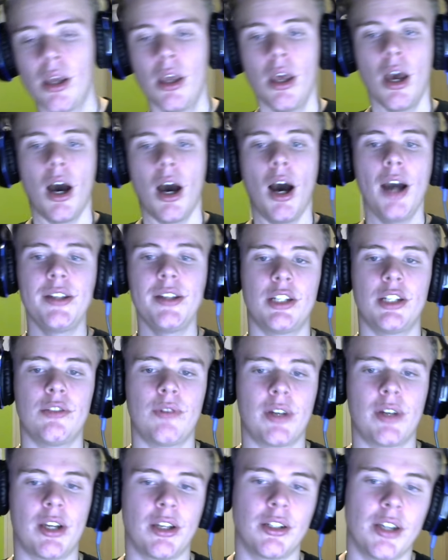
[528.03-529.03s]
I didn't
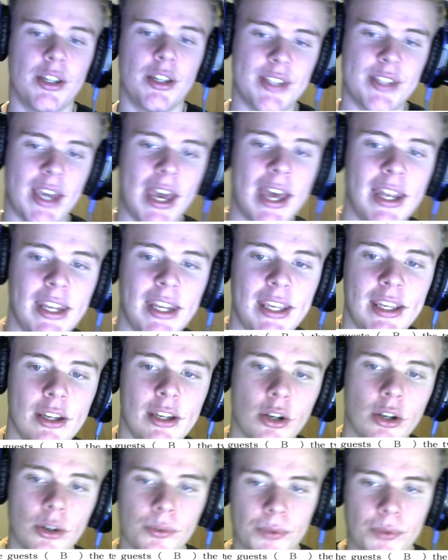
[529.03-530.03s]
recognize any
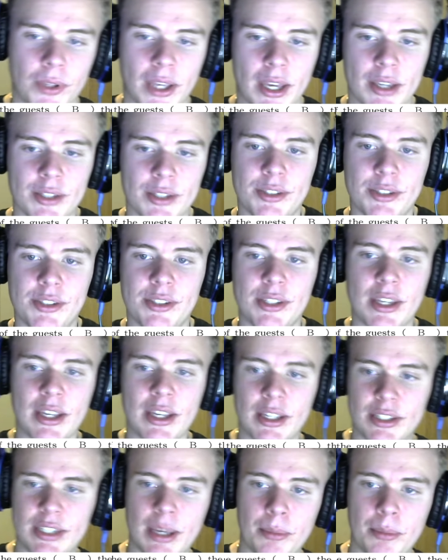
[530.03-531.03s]
of the guests
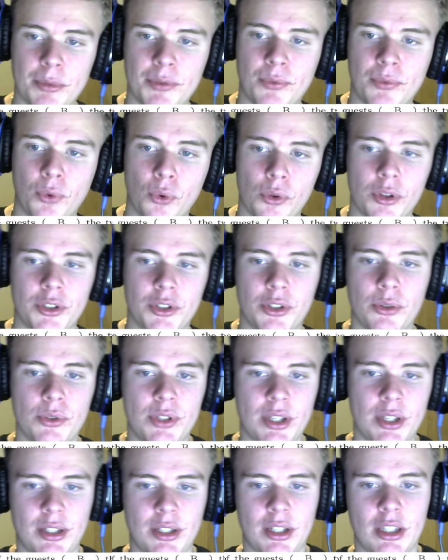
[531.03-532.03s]
except for the two
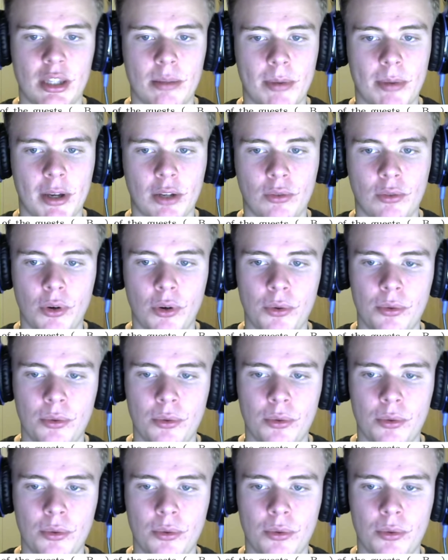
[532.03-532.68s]
sitting in the back row.